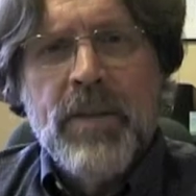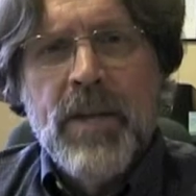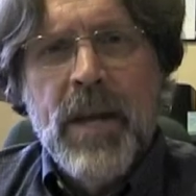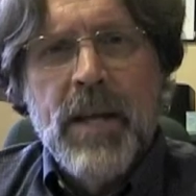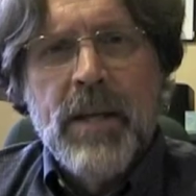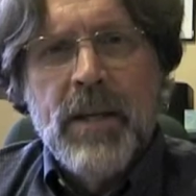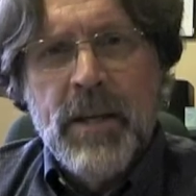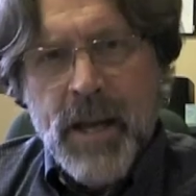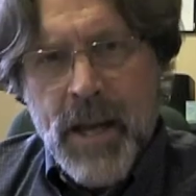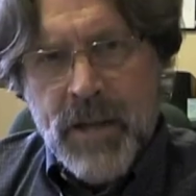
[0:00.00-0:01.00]
essay
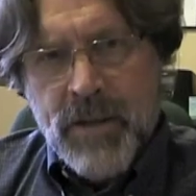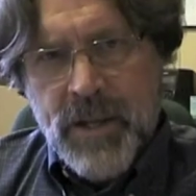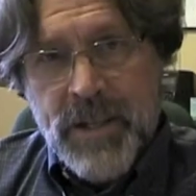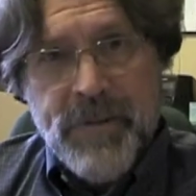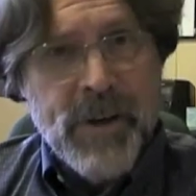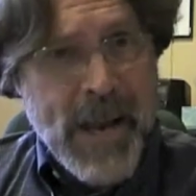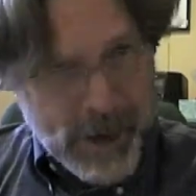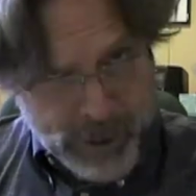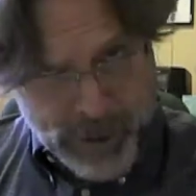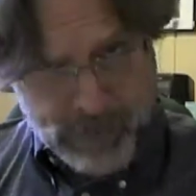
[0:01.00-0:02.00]
it has a different
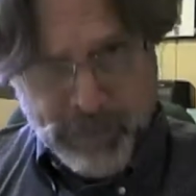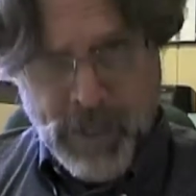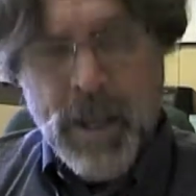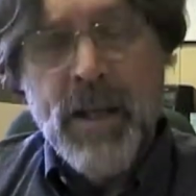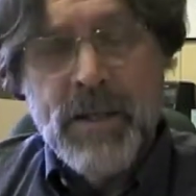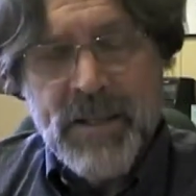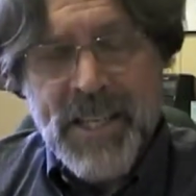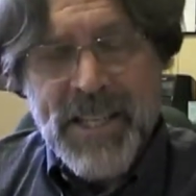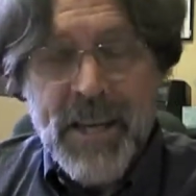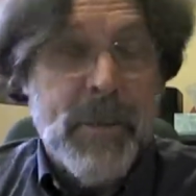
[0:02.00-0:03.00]
acronym,
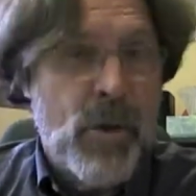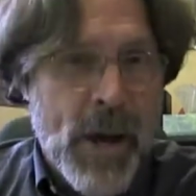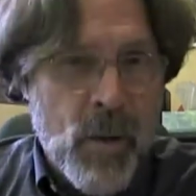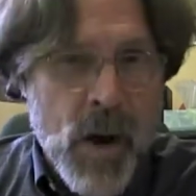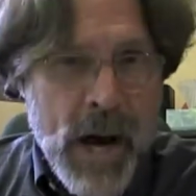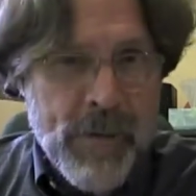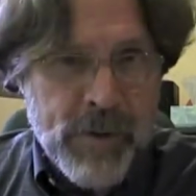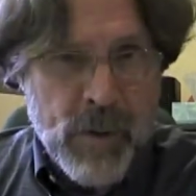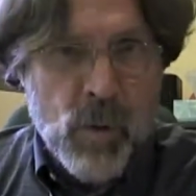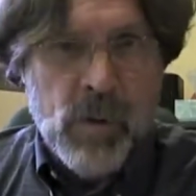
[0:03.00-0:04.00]
TWAY,
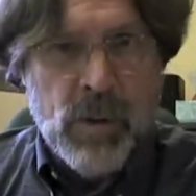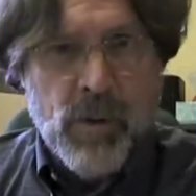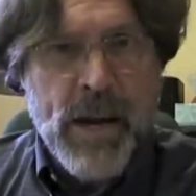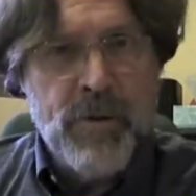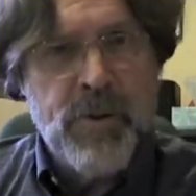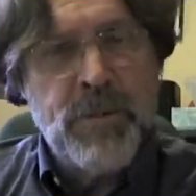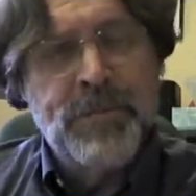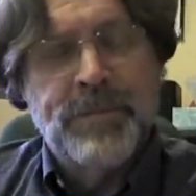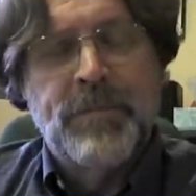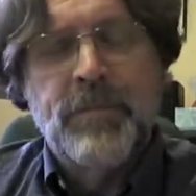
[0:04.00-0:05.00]
for the world around you.
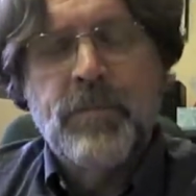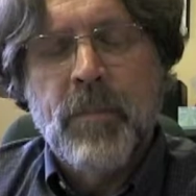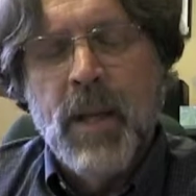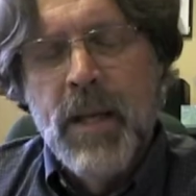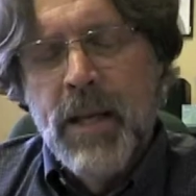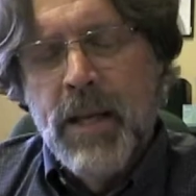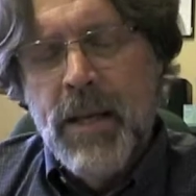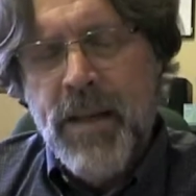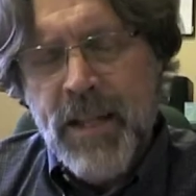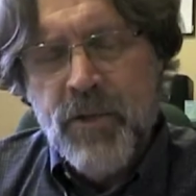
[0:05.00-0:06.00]

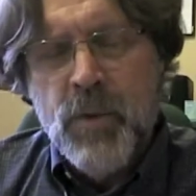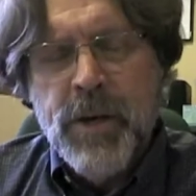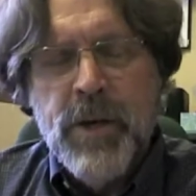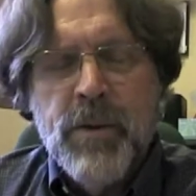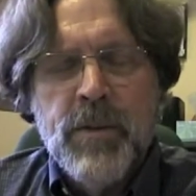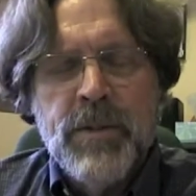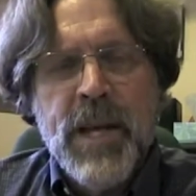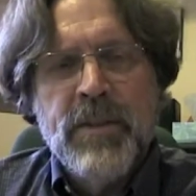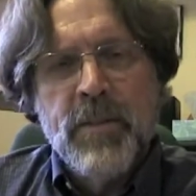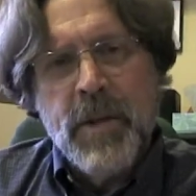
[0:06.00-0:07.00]
And that's where you
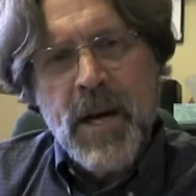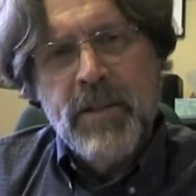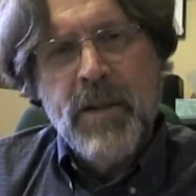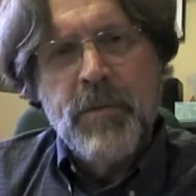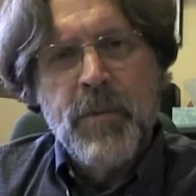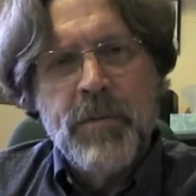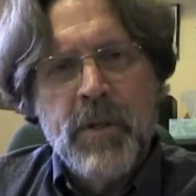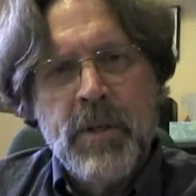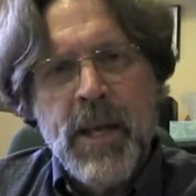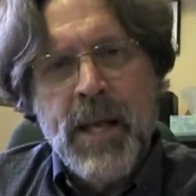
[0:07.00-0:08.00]
take some concepts we've
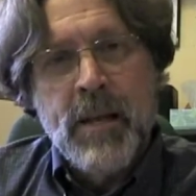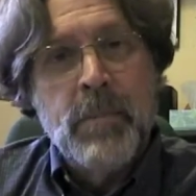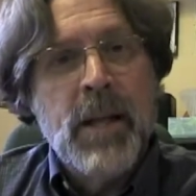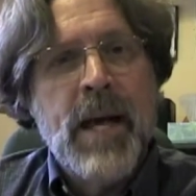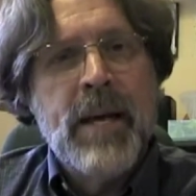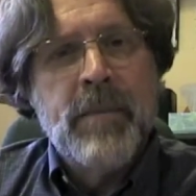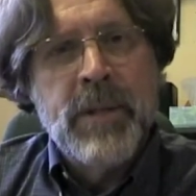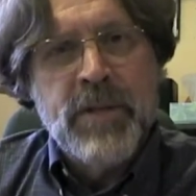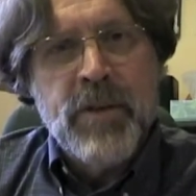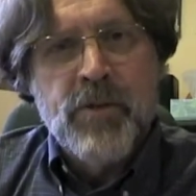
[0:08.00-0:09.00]
learned and apply them
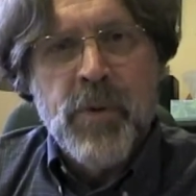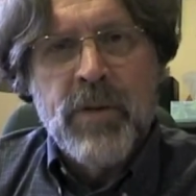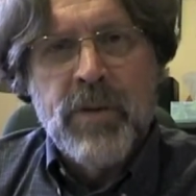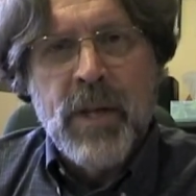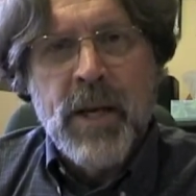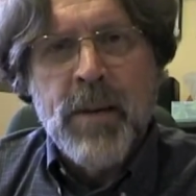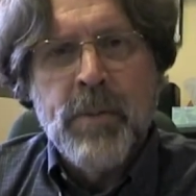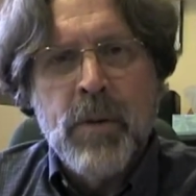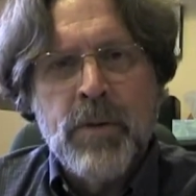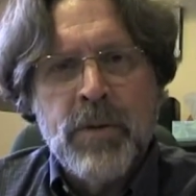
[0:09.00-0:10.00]
in a situation that I
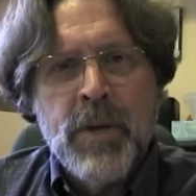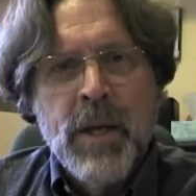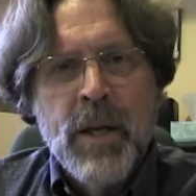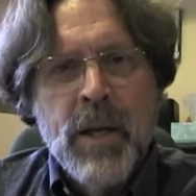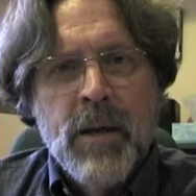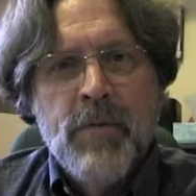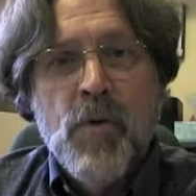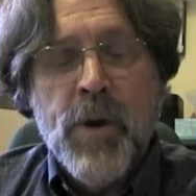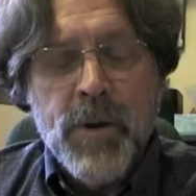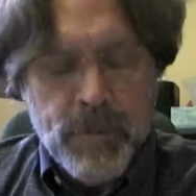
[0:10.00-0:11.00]
pose
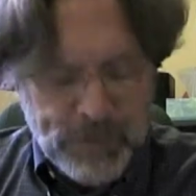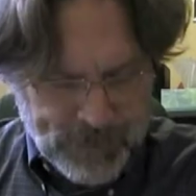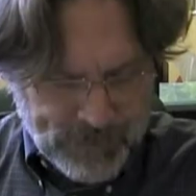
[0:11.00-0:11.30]
for you.